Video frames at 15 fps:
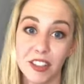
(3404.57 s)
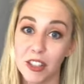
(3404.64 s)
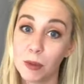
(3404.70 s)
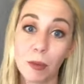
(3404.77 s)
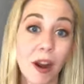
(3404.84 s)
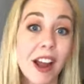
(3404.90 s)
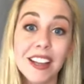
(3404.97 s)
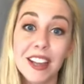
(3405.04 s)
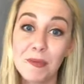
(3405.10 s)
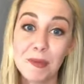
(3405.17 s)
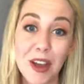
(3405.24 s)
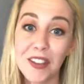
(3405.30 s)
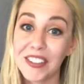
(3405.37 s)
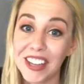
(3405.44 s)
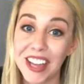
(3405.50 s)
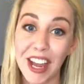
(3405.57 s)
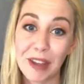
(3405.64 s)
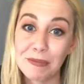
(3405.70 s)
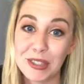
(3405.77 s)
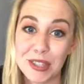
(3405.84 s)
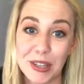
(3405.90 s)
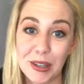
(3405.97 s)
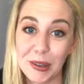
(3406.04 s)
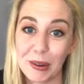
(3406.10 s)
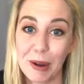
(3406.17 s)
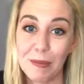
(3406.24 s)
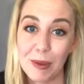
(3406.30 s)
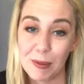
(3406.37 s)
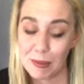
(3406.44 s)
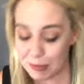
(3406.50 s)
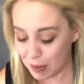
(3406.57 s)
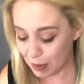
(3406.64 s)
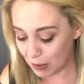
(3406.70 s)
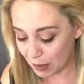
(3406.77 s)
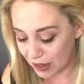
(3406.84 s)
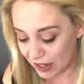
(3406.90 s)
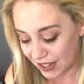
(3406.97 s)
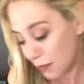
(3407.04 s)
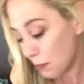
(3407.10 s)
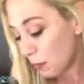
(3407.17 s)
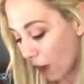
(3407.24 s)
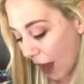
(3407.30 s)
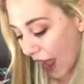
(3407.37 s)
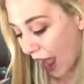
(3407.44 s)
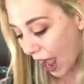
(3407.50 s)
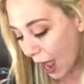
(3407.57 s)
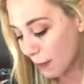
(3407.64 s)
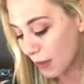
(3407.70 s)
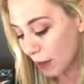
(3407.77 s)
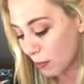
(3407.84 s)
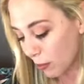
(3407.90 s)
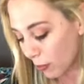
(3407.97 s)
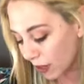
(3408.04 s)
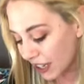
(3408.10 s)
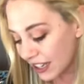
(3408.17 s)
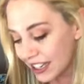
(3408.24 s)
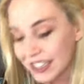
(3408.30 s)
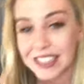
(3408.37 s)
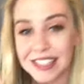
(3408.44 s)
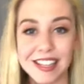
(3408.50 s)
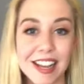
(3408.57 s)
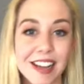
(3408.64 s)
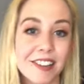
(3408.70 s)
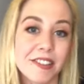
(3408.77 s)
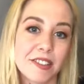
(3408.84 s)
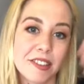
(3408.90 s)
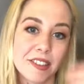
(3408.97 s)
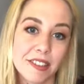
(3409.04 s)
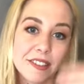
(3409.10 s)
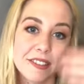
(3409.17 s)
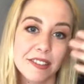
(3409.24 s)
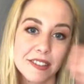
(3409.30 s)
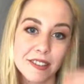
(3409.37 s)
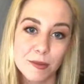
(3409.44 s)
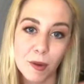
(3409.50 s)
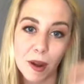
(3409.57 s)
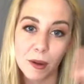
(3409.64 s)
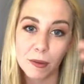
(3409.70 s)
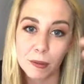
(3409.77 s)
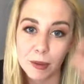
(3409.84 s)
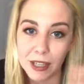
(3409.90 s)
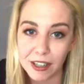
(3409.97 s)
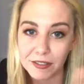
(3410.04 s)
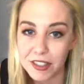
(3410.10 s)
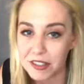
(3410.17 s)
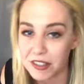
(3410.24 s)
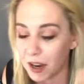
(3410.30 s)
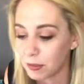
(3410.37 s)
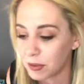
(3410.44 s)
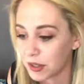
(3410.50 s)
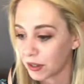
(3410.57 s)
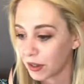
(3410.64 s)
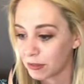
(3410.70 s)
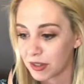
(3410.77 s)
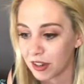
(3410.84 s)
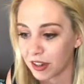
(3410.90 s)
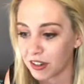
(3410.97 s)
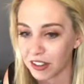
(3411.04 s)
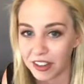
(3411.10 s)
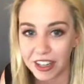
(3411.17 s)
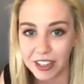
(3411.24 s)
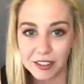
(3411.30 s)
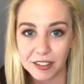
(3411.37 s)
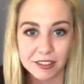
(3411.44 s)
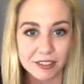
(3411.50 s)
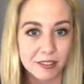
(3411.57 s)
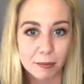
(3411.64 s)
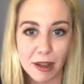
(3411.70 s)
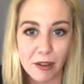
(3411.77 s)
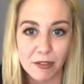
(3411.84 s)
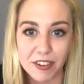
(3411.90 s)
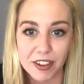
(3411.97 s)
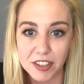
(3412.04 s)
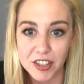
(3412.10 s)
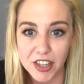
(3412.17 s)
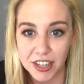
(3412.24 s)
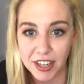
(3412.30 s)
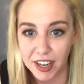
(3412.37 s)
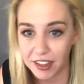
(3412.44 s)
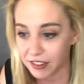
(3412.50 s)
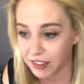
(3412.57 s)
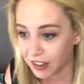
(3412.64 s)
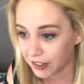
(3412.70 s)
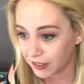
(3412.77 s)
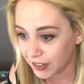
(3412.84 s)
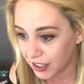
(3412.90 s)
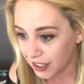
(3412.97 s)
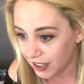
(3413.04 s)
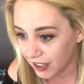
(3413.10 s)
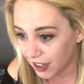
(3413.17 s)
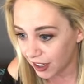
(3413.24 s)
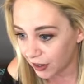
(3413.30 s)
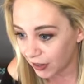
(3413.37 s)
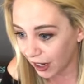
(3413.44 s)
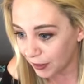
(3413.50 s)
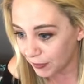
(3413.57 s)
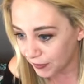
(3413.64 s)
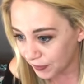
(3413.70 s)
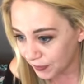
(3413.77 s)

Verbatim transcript: You probably get me on the game too. I'm, I'm, I'm pretty. I'm a pretty easy sell. See, this is why we might have to stop soon. I'm starting to like malfunction. I don't know. Okay.